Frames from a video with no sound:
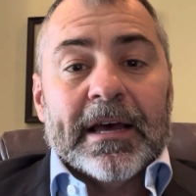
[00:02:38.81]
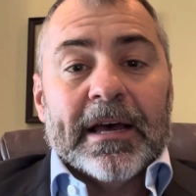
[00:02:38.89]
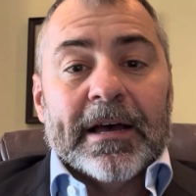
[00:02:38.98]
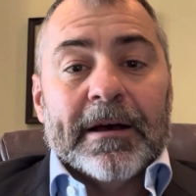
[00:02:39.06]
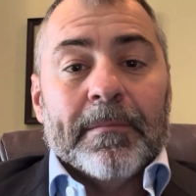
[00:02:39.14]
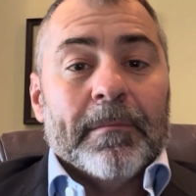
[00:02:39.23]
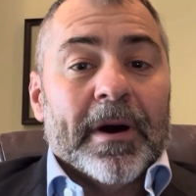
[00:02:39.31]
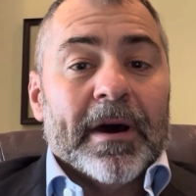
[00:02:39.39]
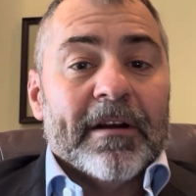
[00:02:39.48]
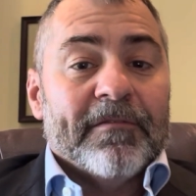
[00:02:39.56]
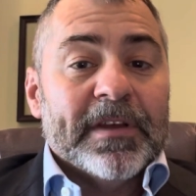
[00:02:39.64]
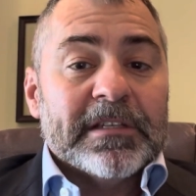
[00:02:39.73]

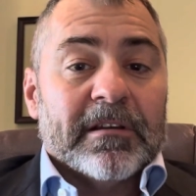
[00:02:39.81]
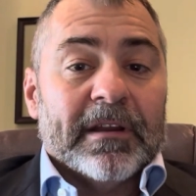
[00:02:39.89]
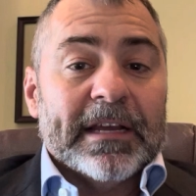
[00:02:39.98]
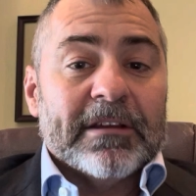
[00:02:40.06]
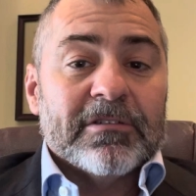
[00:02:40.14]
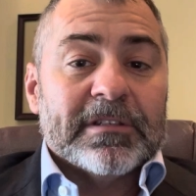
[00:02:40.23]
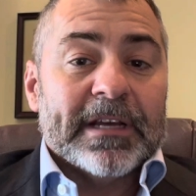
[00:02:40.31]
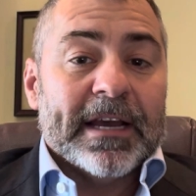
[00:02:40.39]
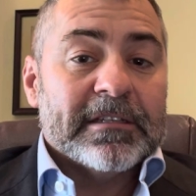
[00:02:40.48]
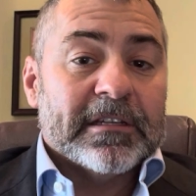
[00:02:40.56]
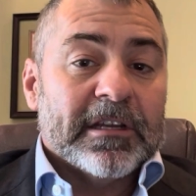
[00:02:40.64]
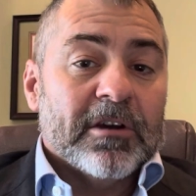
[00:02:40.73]
Moderate physical
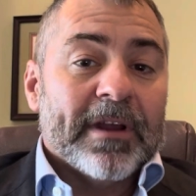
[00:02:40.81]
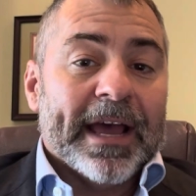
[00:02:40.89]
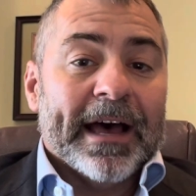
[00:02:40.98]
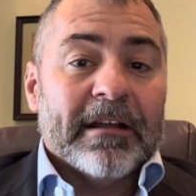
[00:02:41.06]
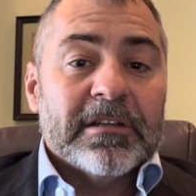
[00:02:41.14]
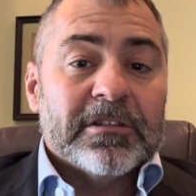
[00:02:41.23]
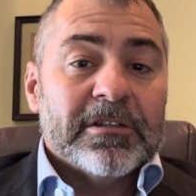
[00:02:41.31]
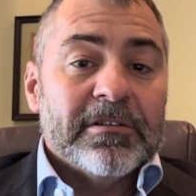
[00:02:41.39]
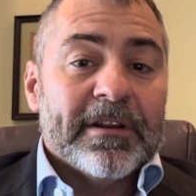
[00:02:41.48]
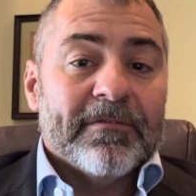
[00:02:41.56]
exercise, go to altitude.